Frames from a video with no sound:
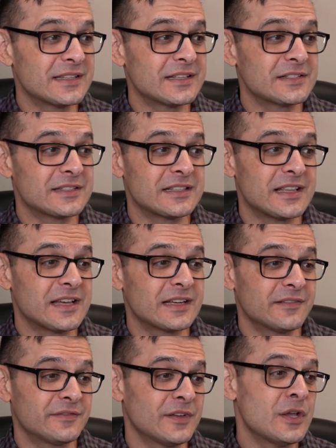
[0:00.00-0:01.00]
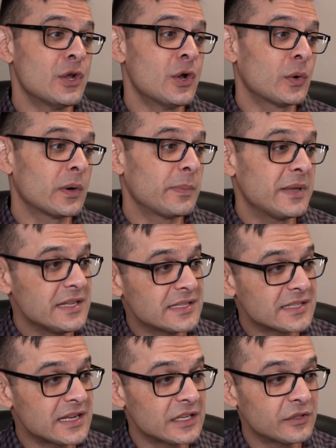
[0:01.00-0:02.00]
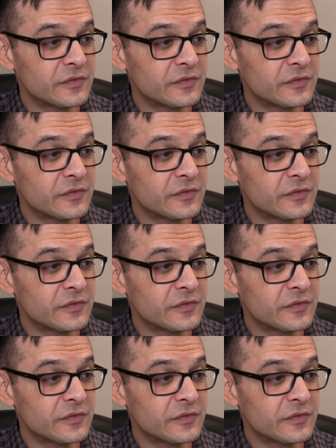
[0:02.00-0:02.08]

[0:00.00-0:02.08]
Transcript: There's a lot of repeat signs,